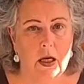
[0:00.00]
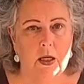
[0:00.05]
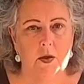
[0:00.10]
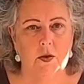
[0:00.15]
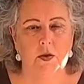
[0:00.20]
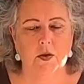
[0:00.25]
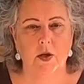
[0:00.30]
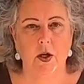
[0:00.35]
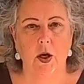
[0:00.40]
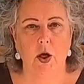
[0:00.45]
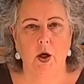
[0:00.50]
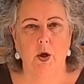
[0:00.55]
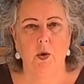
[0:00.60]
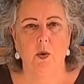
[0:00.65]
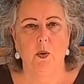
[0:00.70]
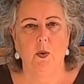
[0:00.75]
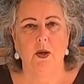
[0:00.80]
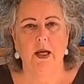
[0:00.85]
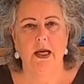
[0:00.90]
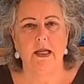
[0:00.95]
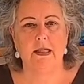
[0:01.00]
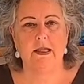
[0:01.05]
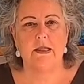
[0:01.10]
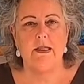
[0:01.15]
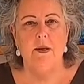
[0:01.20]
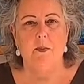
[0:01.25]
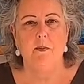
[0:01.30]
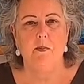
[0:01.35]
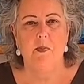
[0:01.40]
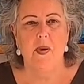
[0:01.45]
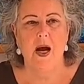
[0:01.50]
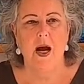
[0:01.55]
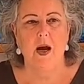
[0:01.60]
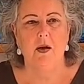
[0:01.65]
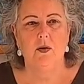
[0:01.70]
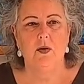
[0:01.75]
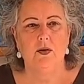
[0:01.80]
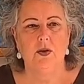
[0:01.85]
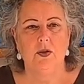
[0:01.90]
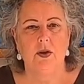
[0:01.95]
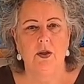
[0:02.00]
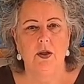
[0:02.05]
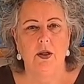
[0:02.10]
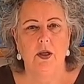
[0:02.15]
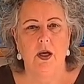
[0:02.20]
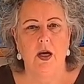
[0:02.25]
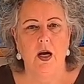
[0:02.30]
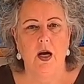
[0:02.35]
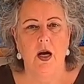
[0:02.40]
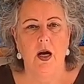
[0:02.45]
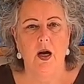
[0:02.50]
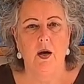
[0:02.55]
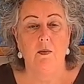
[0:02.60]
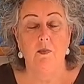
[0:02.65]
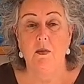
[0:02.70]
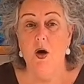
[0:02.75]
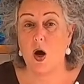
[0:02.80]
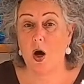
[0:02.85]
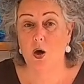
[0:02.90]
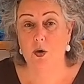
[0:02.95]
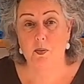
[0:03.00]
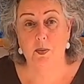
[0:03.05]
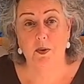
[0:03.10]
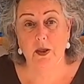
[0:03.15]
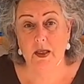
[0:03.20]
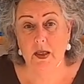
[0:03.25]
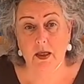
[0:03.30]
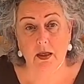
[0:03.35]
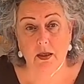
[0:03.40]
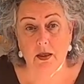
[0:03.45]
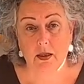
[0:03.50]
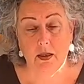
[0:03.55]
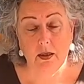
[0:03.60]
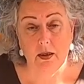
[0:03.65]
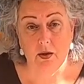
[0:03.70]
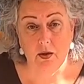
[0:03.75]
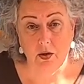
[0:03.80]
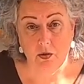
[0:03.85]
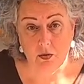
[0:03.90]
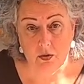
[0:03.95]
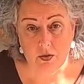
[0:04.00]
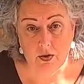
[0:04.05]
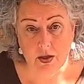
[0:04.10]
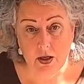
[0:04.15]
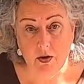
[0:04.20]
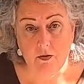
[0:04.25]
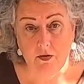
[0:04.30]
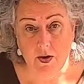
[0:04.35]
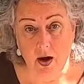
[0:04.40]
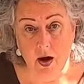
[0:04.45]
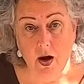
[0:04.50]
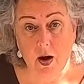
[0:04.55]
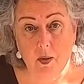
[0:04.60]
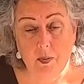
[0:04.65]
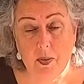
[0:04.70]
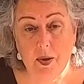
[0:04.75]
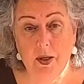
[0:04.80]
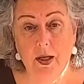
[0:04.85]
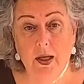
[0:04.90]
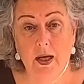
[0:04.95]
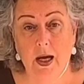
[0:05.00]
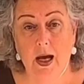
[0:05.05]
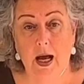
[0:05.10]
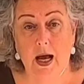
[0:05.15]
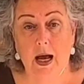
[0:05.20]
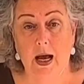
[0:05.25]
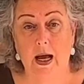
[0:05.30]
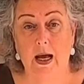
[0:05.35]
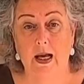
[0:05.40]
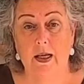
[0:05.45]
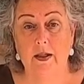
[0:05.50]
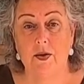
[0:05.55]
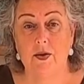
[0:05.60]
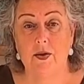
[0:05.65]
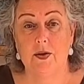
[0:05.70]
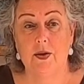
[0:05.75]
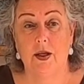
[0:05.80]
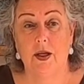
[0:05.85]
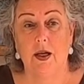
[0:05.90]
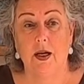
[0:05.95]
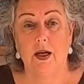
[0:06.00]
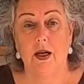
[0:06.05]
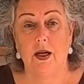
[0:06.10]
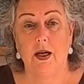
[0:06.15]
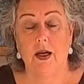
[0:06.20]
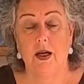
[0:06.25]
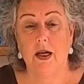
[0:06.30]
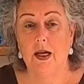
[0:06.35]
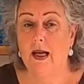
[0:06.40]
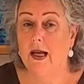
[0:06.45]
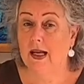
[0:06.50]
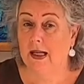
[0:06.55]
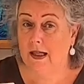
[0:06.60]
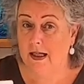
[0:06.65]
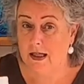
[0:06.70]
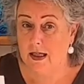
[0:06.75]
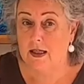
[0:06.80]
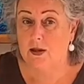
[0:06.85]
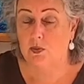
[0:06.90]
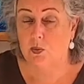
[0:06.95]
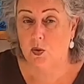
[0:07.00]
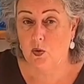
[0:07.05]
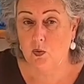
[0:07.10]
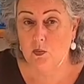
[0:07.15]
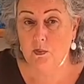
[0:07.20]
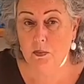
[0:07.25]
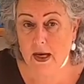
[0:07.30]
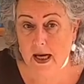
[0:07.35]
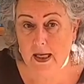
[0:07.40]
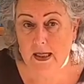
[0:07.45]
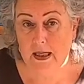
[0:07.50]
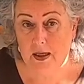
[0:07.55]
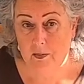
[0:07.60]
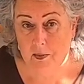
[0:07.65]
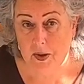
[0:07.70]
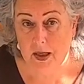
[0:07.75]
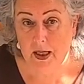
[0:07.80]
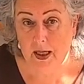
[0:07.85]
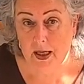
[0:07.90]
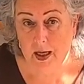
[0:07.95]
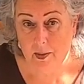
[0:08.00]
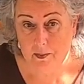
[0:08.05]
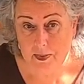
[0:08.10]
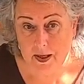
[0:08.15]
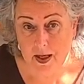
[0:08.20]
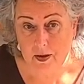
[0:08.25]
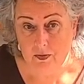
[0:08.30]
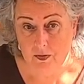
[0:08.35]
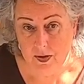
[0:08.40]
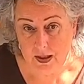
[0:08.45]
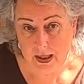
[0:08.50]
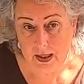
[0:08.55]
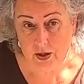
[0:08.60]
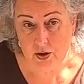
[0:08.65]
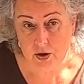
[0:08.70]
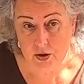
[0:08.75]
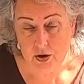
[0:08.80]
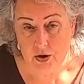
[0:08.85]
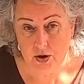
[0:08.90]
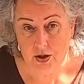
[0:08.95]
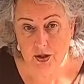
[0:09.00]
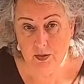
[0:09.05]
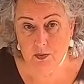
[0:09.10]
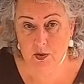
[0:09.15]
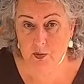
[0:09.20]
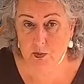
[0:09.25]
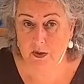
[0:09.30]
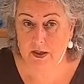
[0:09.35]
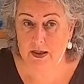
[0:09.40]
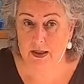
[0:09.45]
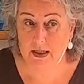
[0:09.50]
So it is about opening yourself up And this will mainly be about relationships. We